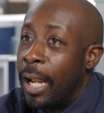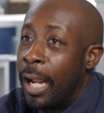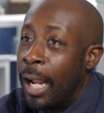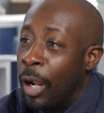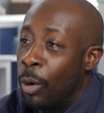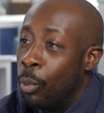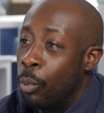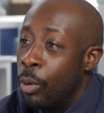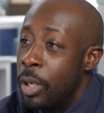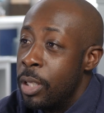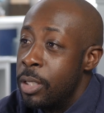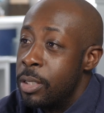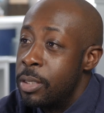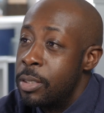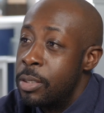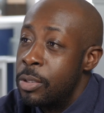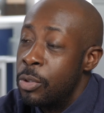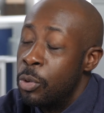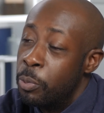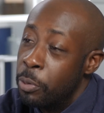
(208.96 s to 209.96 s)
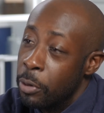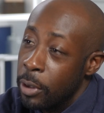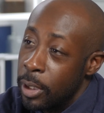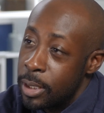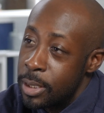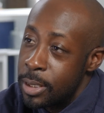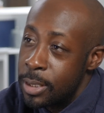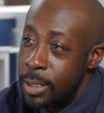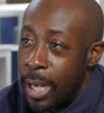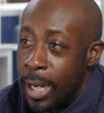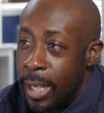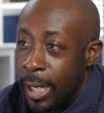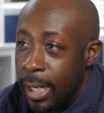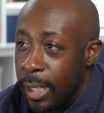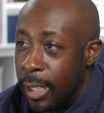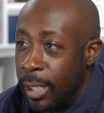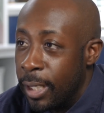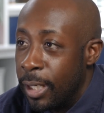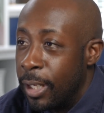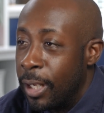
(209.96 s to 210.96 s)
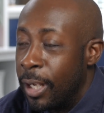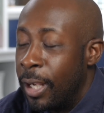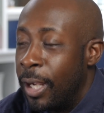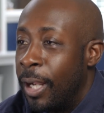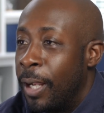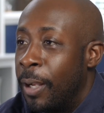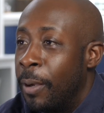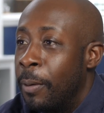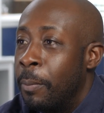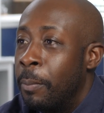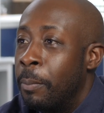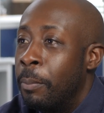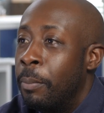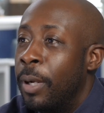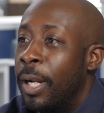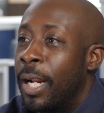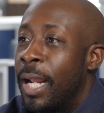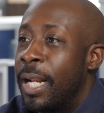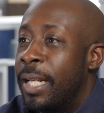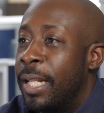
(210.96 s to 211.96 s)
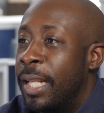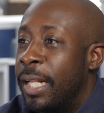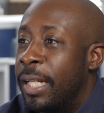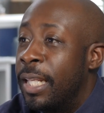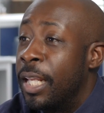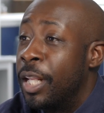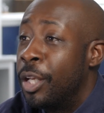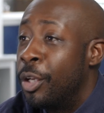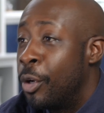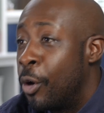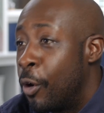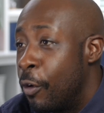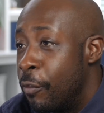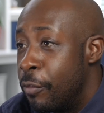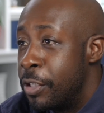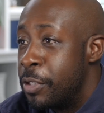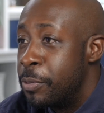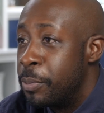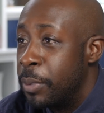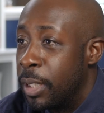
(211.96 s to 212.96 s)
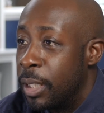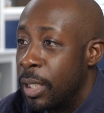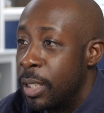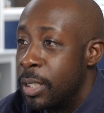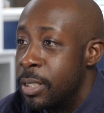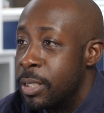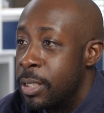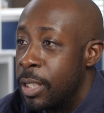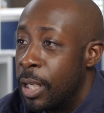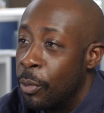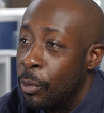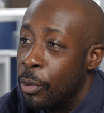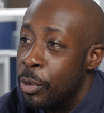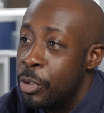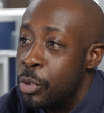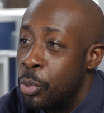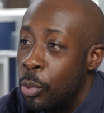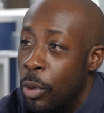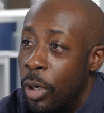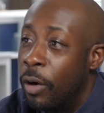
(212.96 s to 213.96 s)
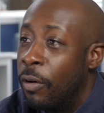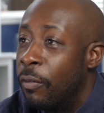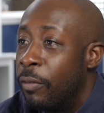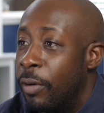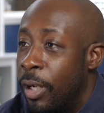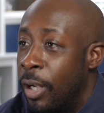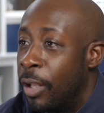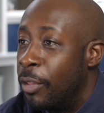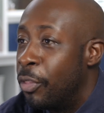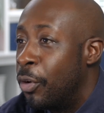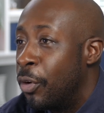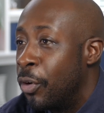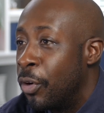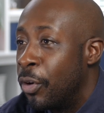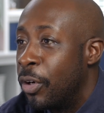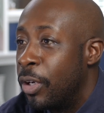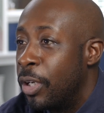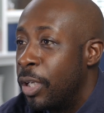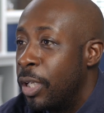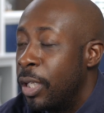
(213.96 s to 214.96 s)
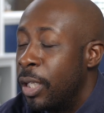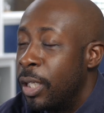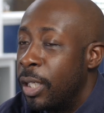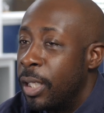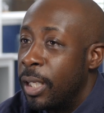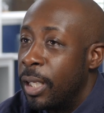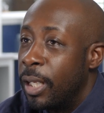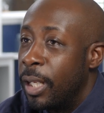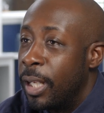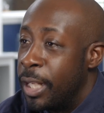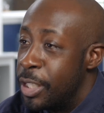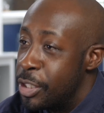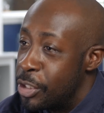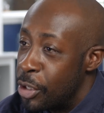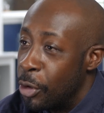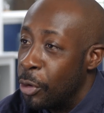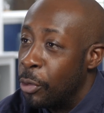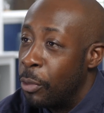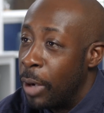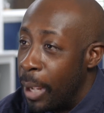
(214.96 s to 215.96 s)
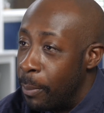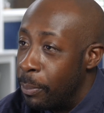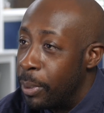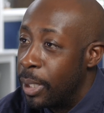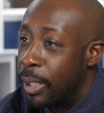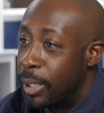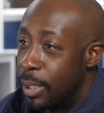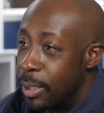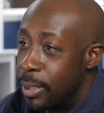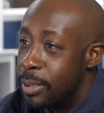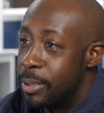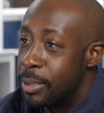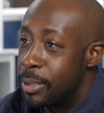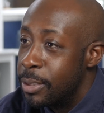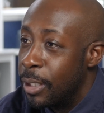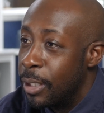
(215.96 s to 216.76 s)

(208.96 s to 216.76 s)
I was super excited, um, but I did get nervous because there were 12 other internal applicants.